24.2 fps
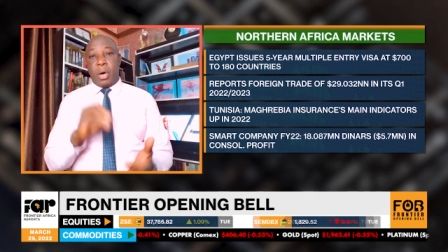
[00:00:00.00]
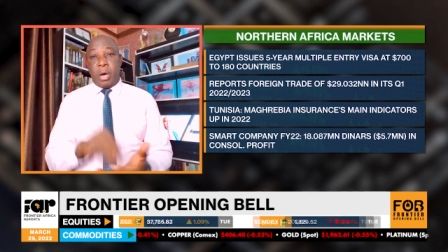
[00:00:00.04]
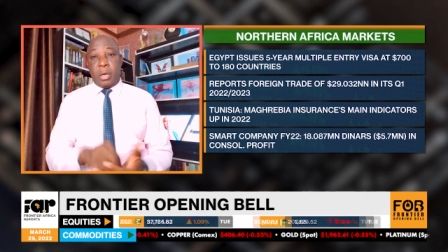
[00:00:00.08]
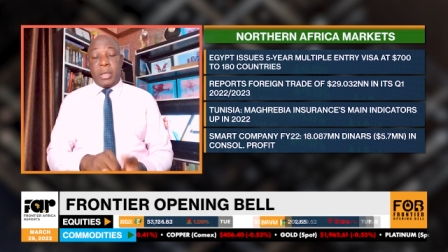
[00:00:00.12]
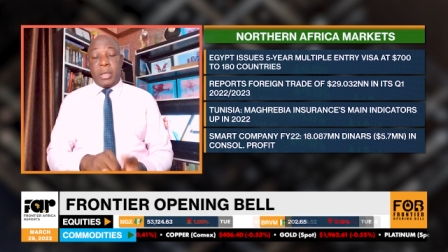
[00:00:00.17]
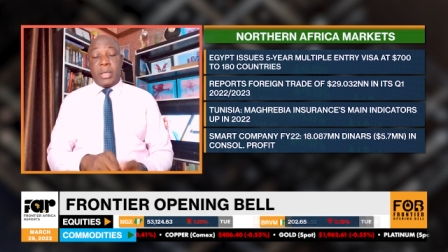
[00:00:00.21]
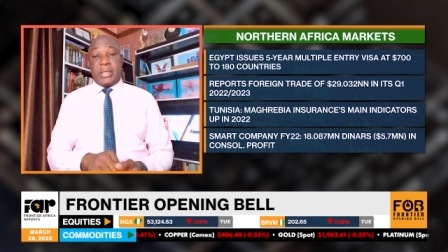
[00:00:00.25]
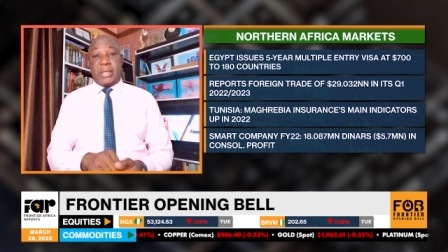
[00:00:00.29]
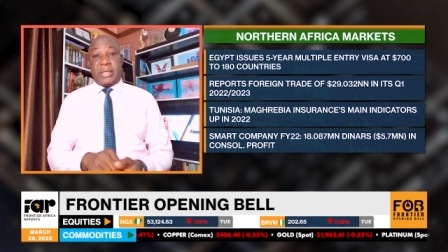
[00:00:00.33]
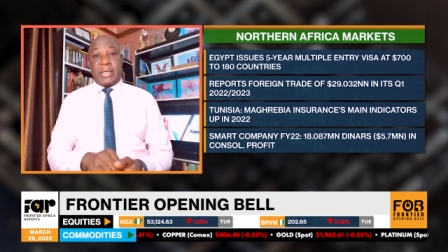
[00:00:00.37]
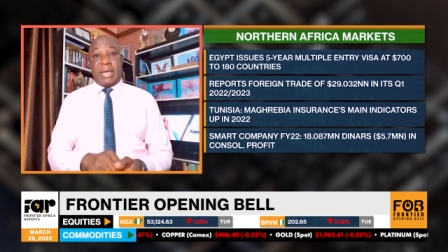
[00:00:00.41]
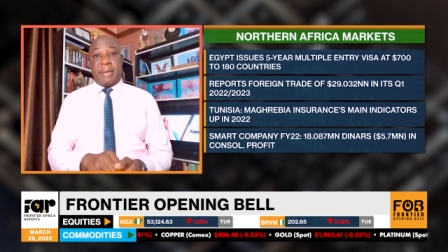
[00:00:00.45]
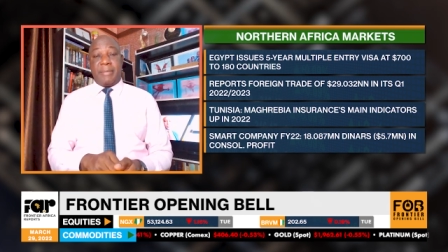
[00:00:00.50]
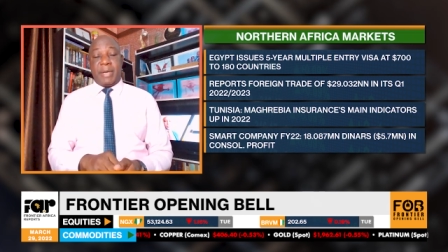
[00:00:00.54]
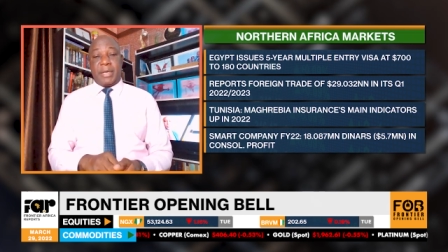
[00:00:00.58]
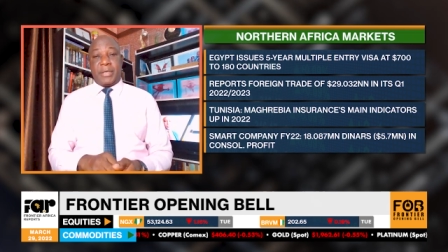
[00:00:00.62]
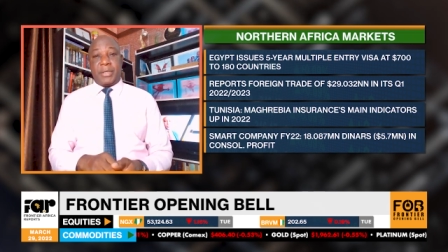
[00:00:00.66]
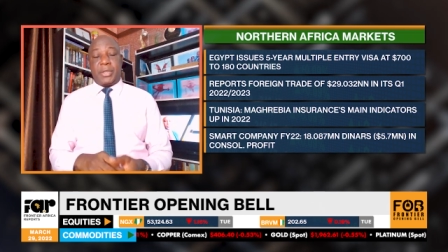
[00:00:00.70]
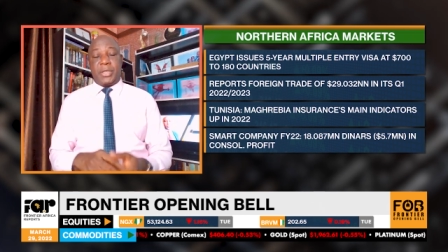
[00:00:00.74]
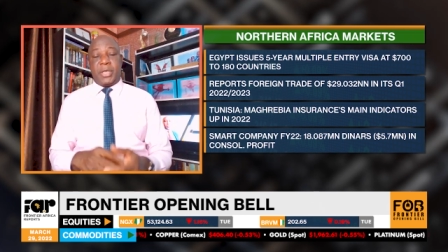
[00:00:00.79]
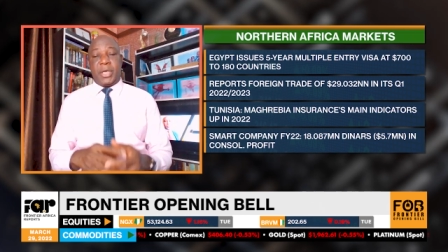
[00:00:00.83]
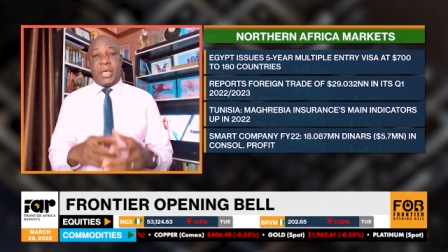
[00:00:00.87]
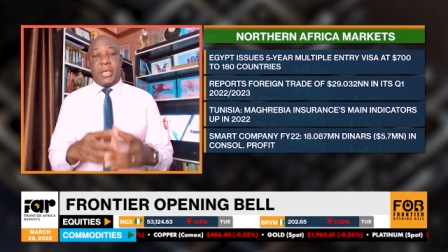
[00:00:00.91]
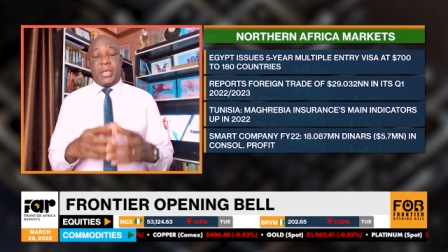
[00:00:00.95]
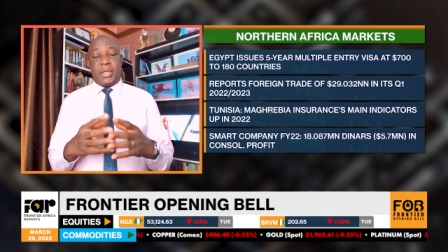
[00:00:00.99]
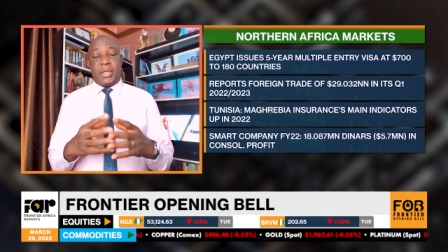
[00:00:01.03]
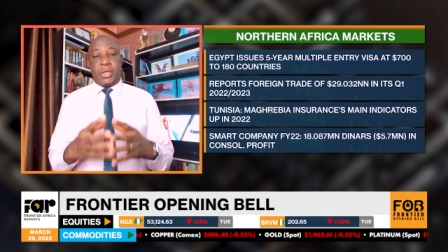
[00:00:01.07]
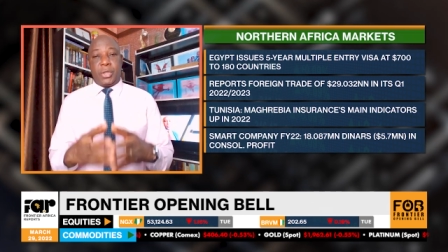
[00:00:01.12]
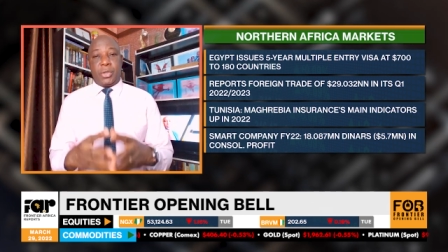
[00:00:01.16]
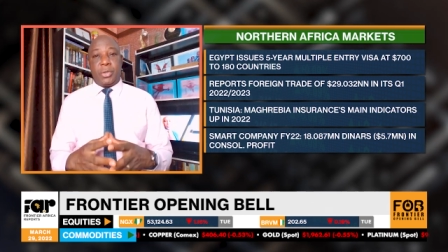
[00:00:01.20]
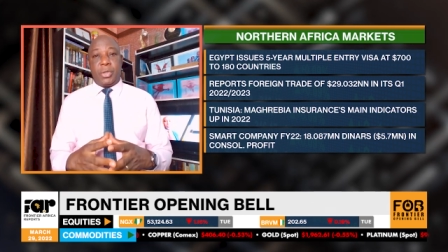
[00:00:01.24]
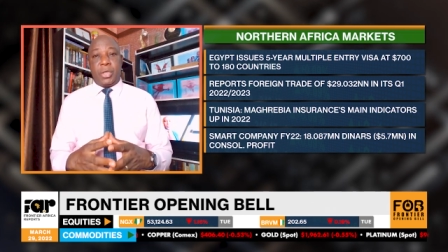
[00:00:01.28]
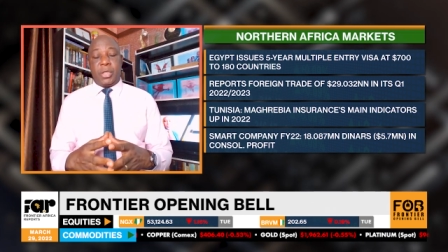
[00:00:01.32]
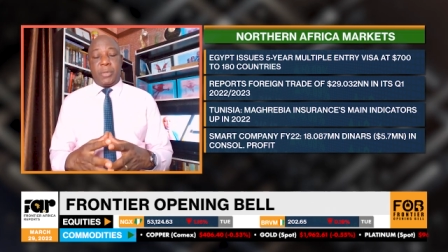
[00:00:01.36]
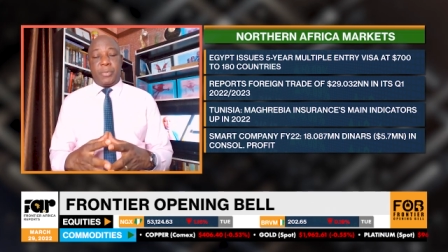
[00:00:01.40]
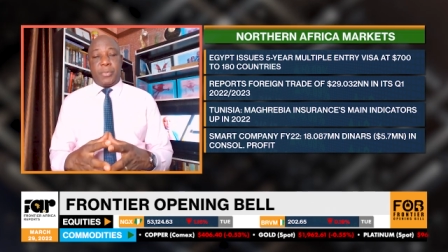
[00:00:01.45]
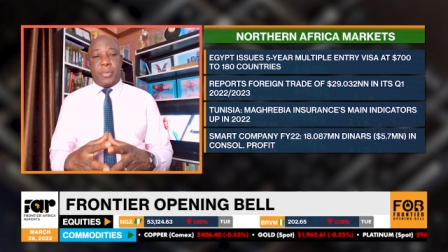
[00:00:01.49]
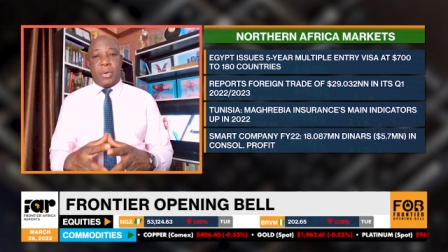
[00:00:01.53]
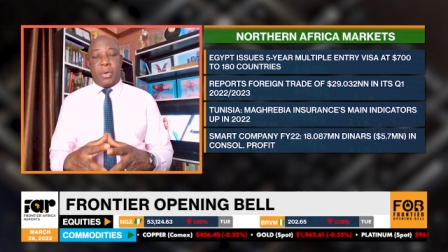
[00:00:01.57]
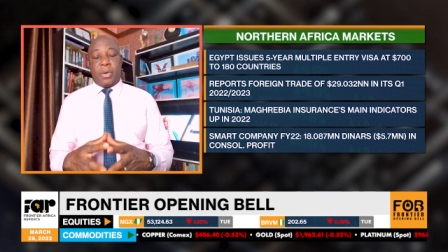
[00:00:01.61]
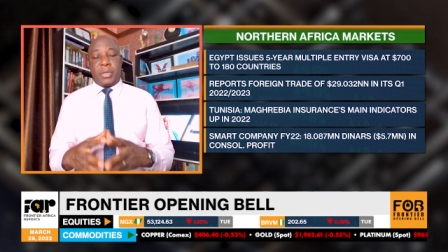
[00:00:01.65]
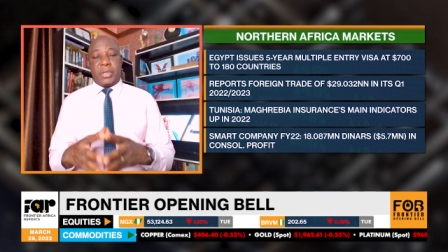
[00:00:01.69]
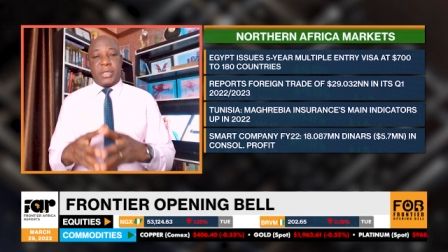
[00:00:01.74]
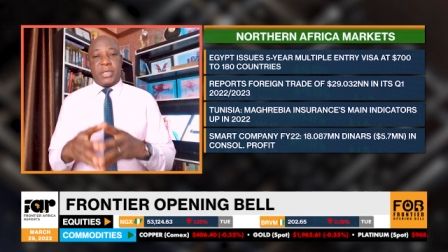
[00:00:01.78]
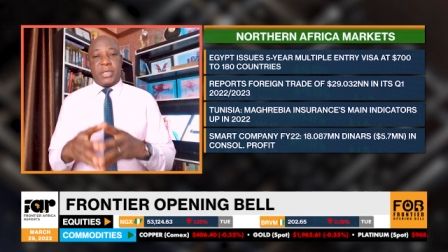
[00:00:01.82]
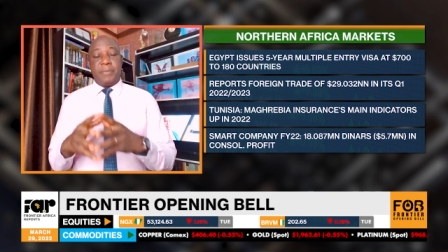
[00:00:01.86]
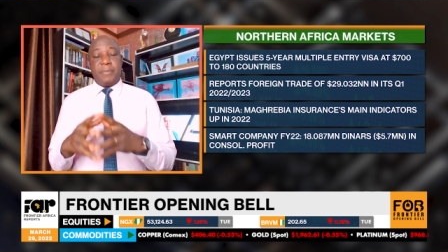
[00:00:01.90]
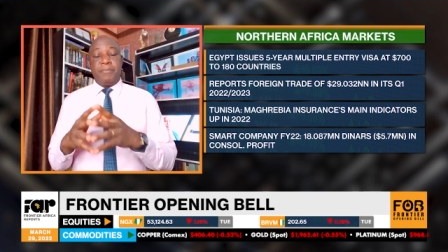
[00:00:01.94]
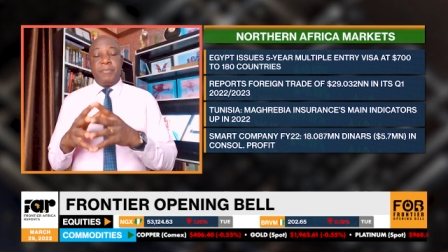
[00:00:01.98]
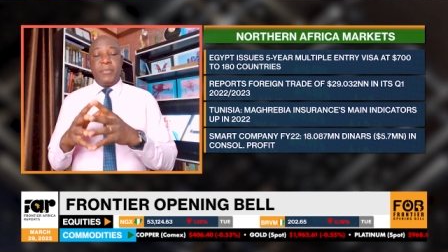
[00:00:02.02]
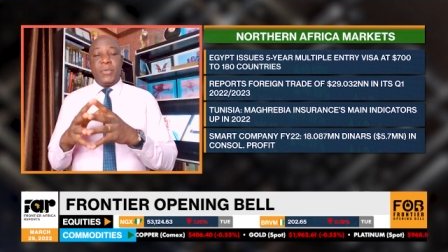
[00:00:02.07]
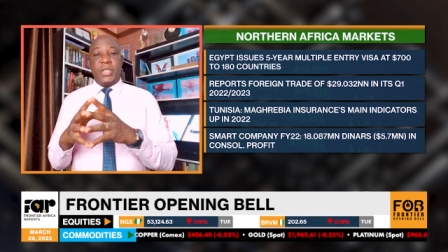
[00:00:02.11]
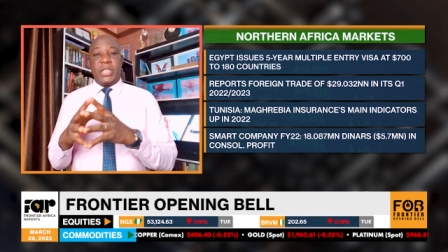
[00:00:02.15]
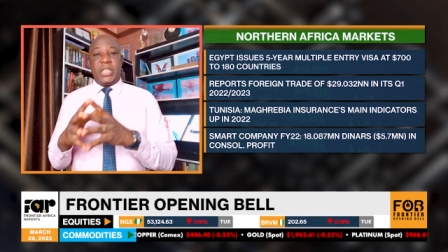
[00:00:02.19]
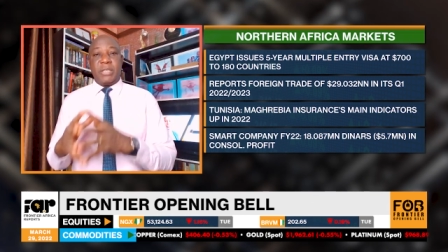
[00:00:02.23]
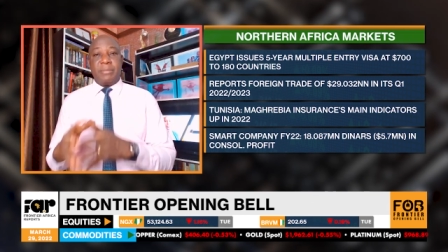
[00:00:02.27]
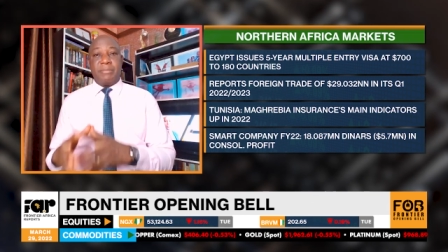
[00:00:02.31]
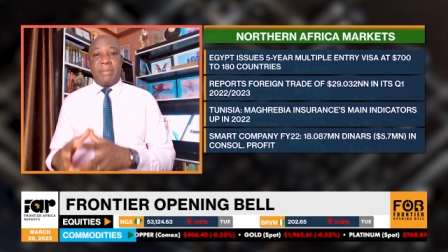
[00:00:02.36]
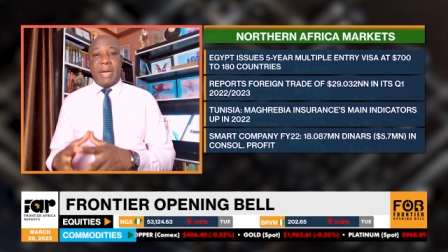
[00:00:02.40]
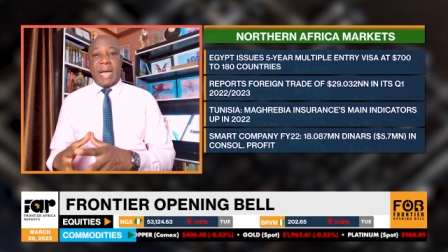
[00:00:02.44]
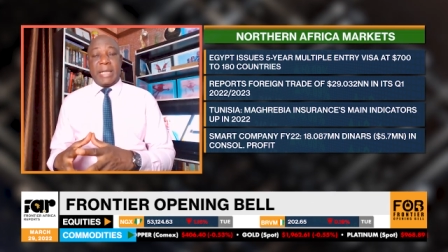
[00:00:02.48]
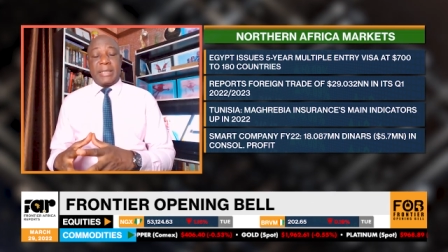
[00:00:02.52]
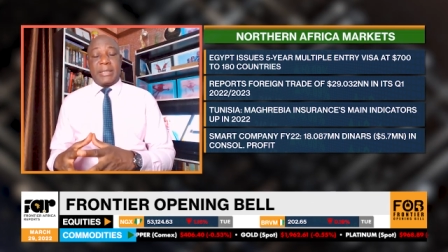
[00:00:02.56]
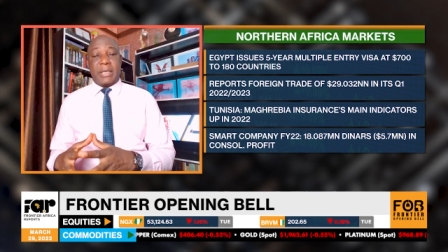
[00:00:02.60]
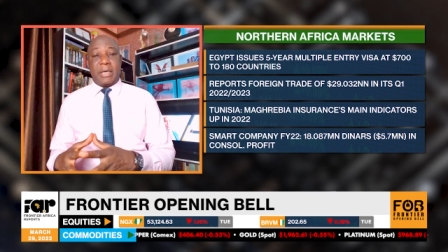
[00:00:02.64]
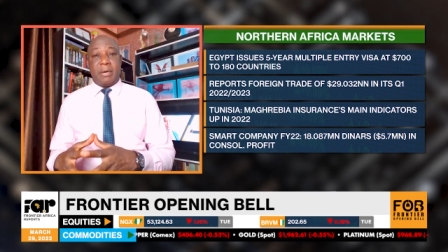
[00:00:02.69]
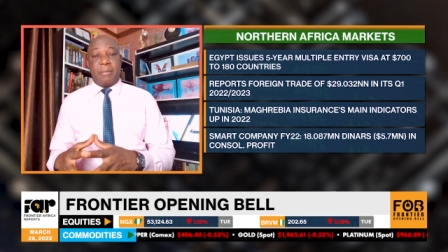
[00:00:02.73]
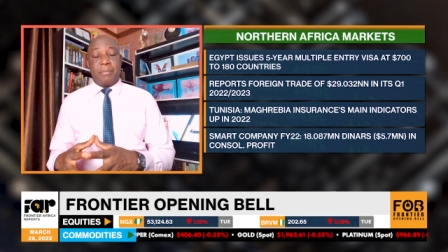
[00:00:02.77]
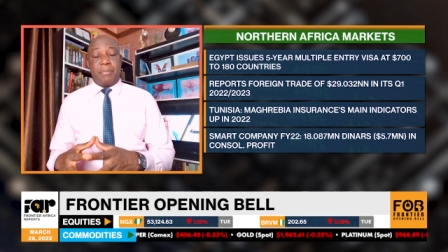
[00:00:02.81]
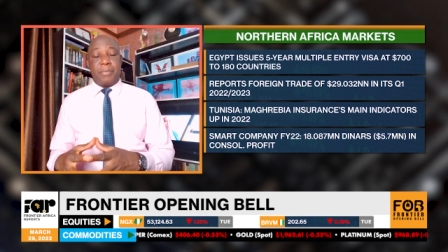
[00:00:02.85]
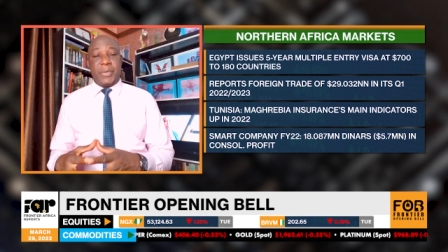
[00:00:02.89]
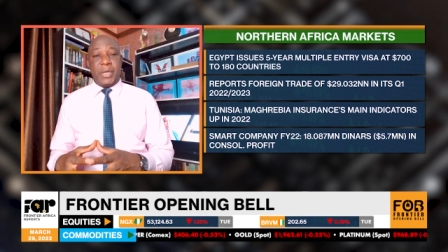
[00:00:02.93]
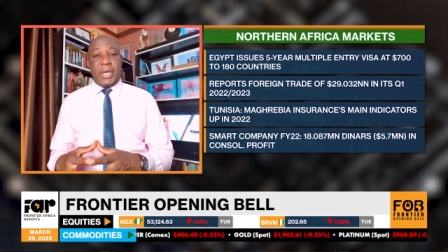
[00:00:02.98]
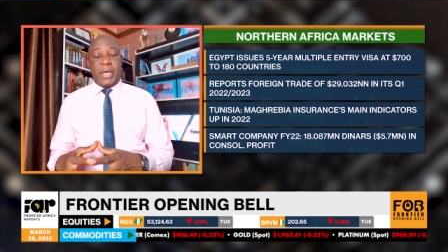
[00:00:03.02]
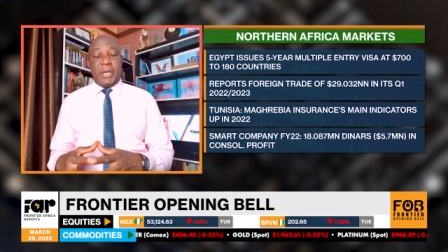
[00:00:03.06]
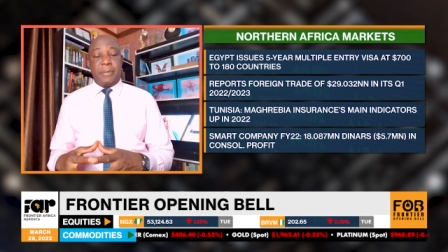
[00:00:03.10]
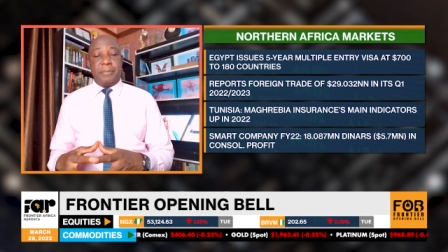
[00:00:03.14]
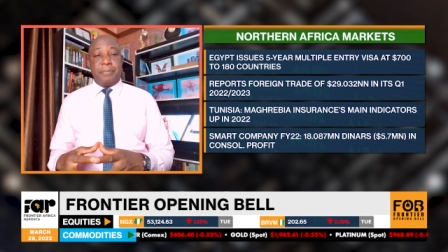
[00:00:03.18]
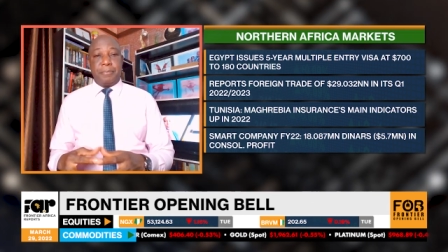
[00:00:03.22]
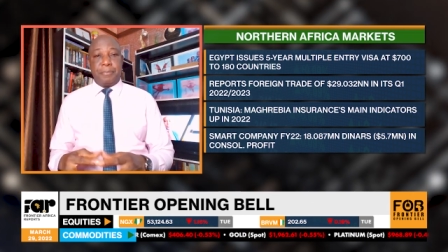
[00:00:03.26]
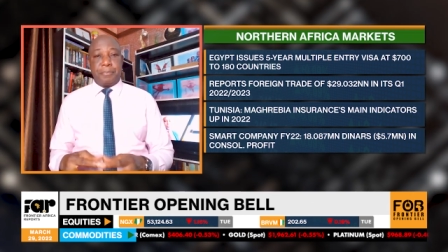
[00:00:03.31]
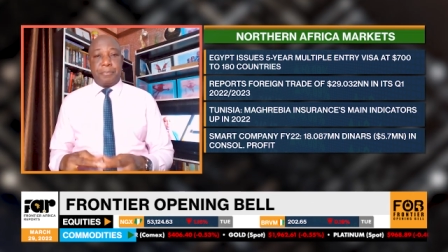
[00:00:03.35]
on the same exchange in Tunis-based Smart Company,